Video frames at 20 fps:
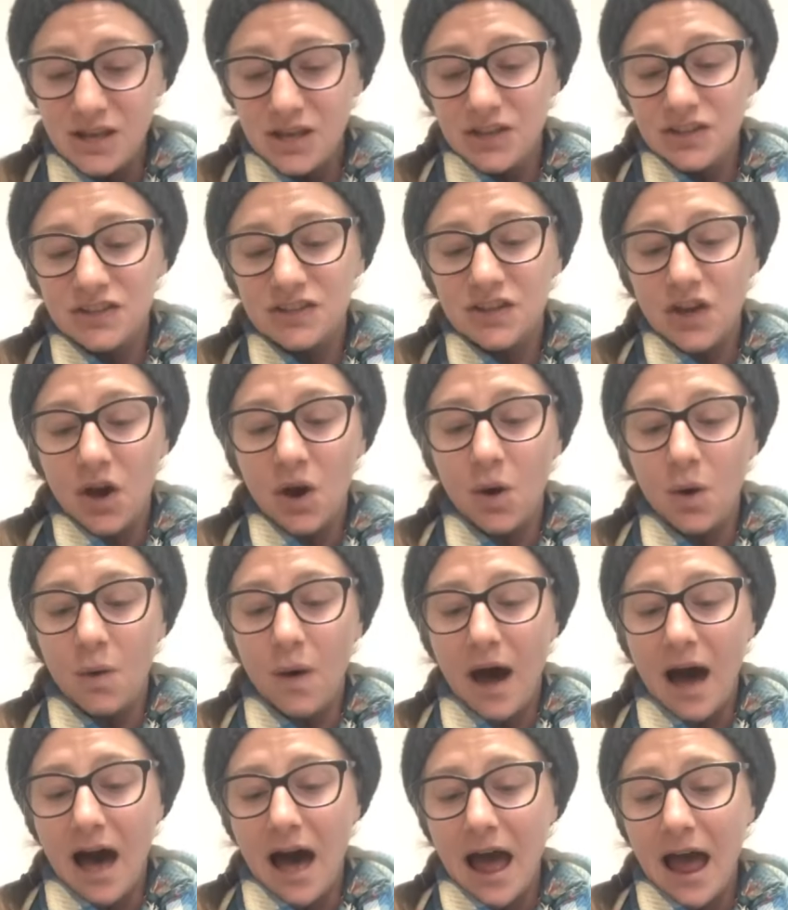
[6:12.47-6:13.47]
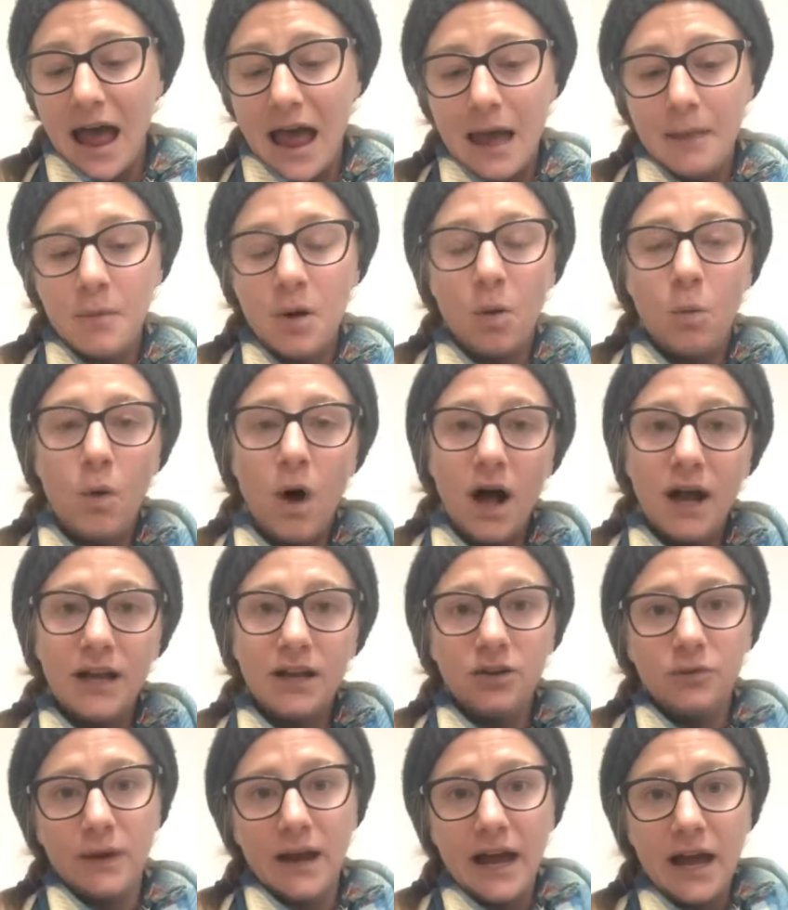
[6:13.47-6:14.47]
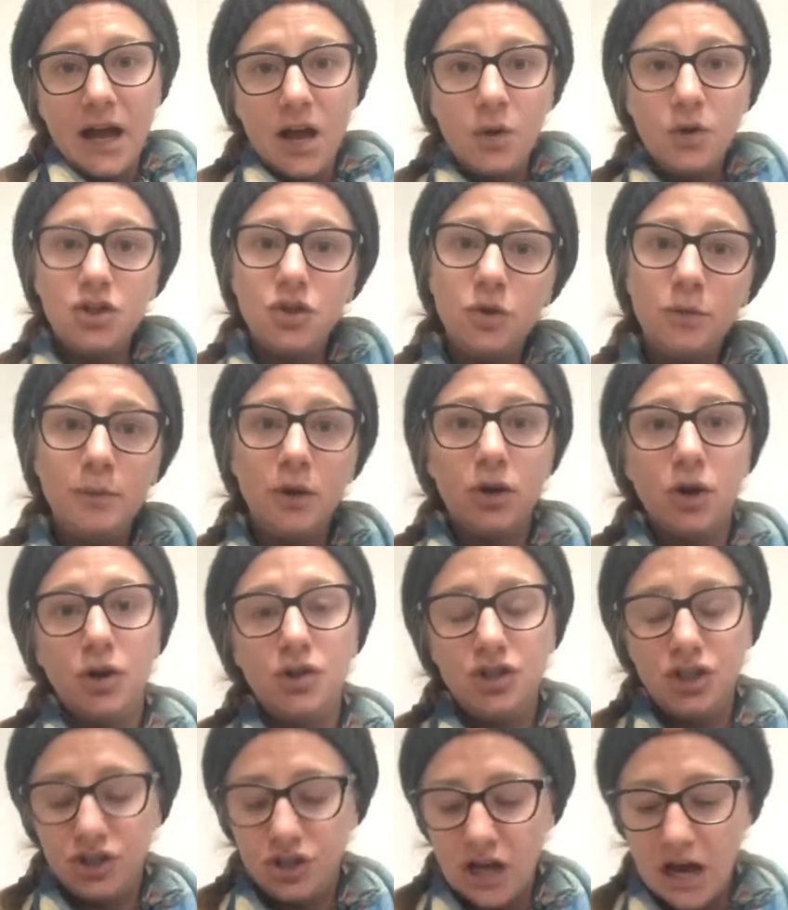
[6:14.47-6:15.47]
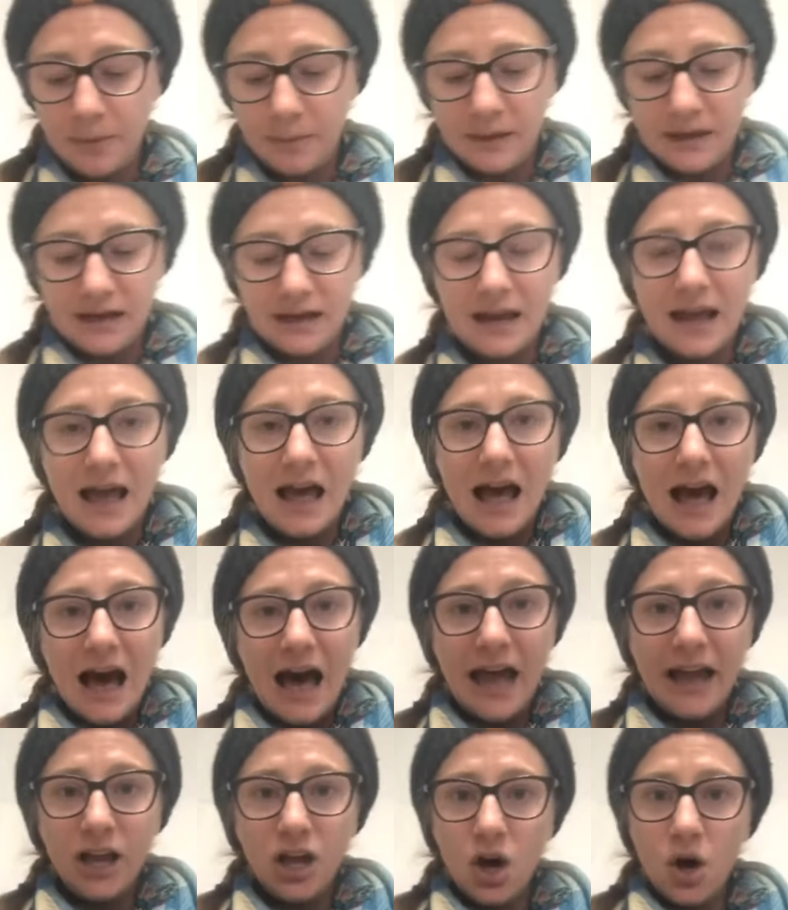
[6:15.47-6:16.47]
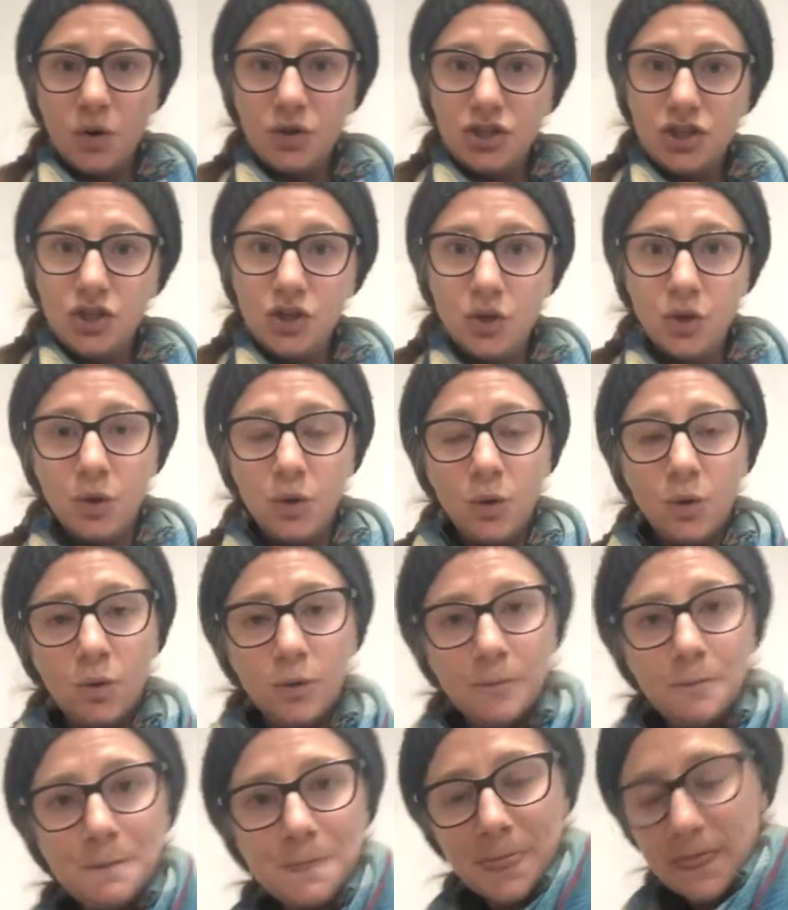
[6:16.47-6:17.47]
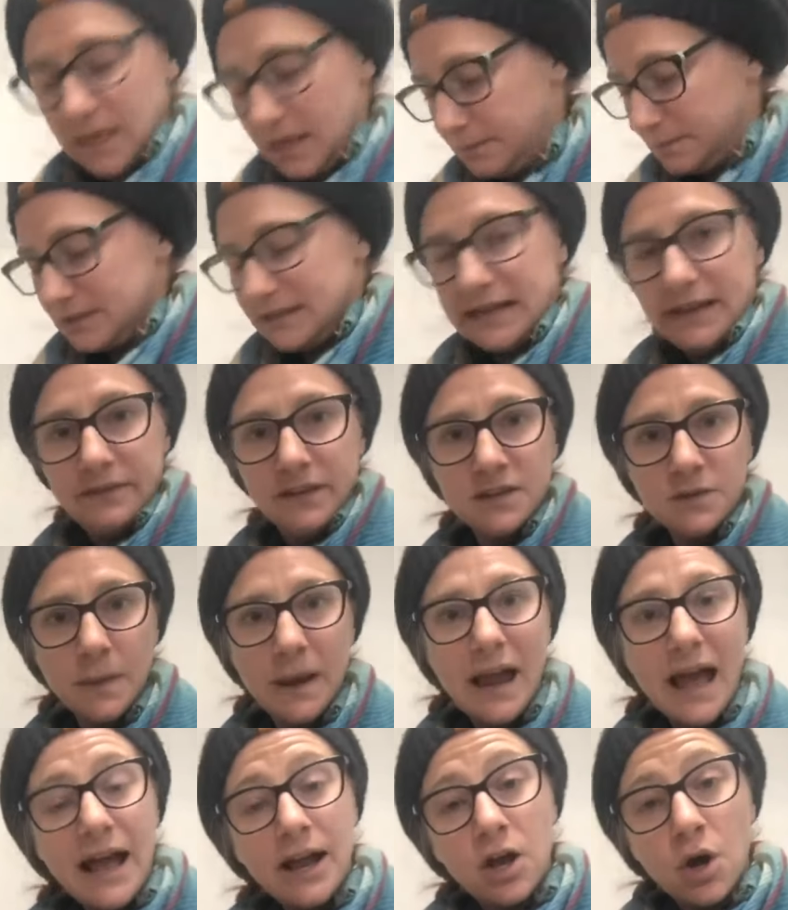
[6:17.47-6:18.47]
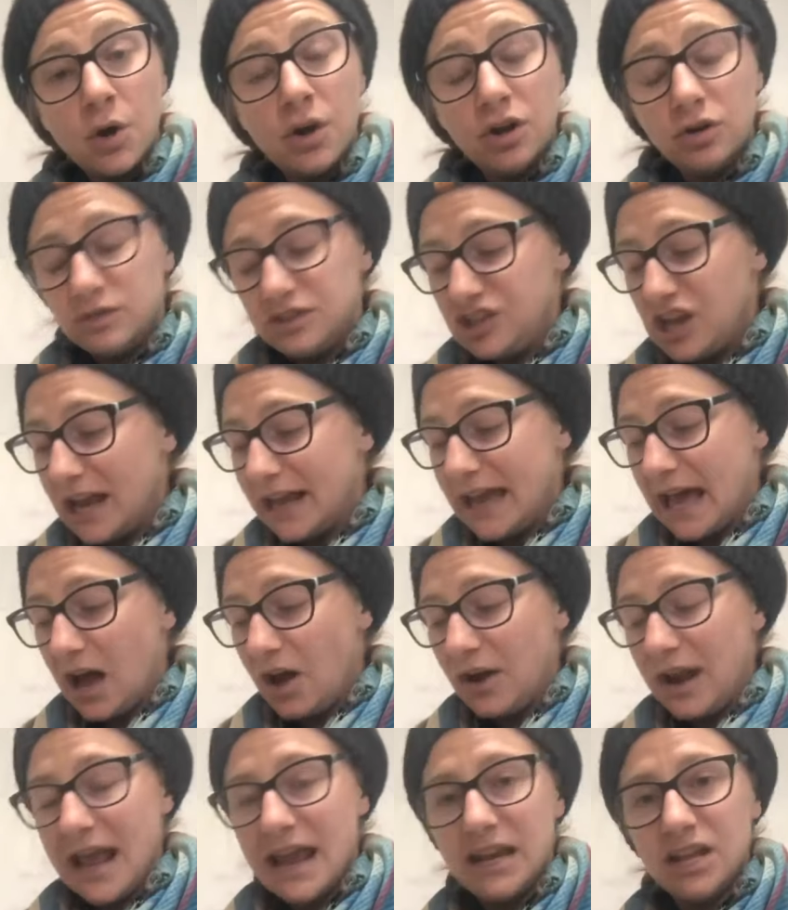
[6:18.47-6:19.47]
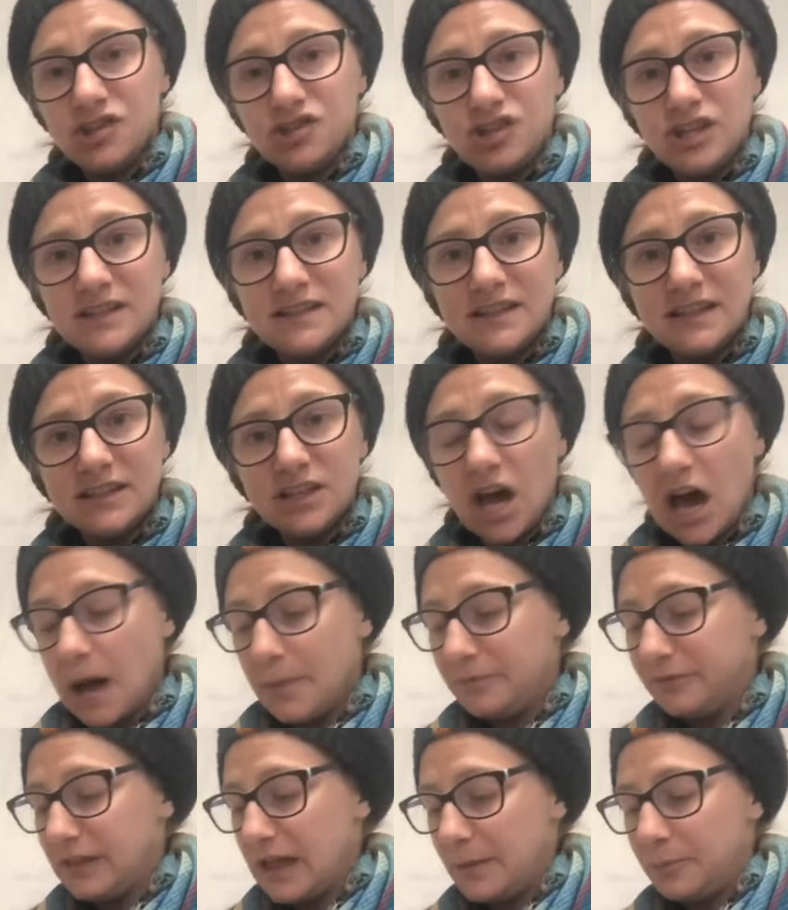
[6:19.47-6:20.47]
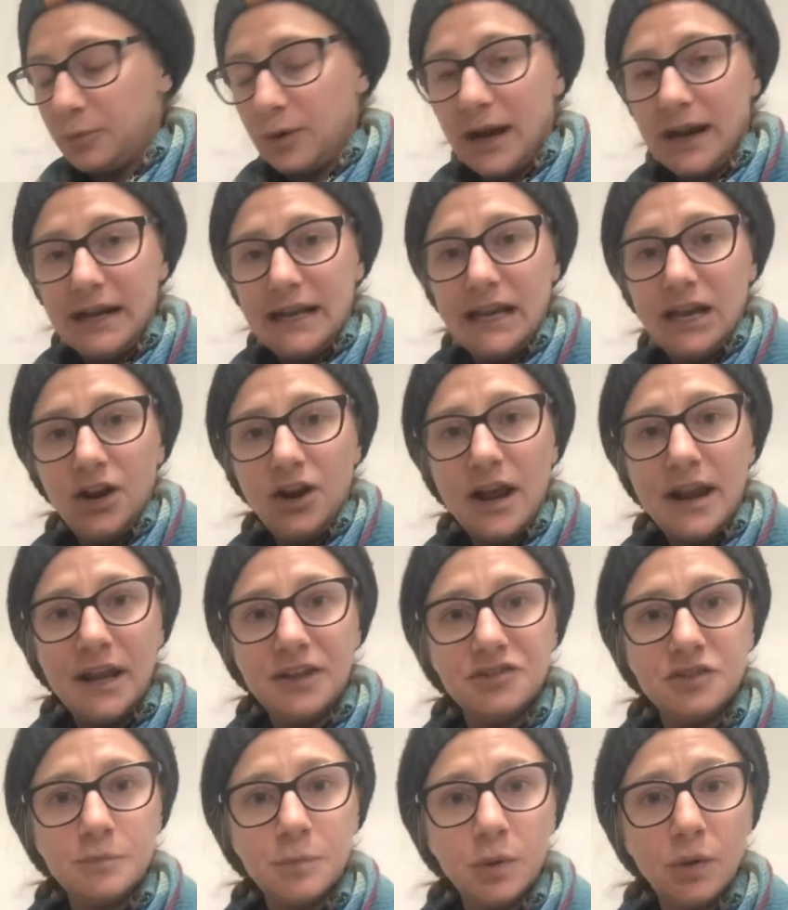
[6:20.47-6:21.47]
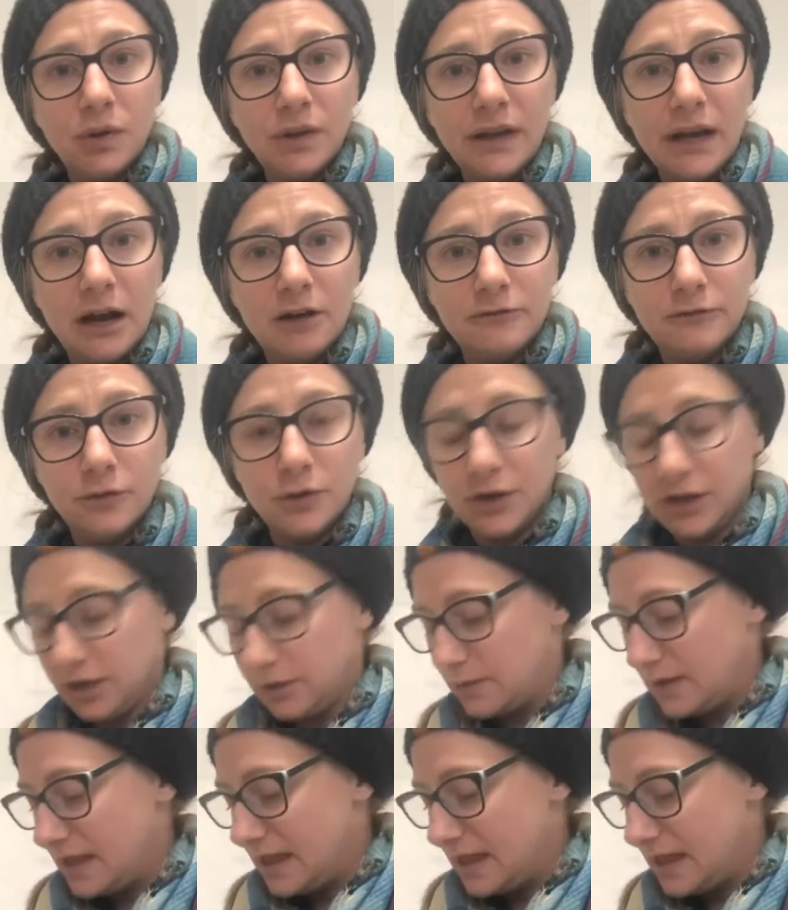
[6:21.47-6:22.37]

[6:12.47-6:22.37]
So I'm walking around doing my grocery shopping. I go to, let me stand this way. I go to check out and it's just the top flap right here and I just pull it out for you.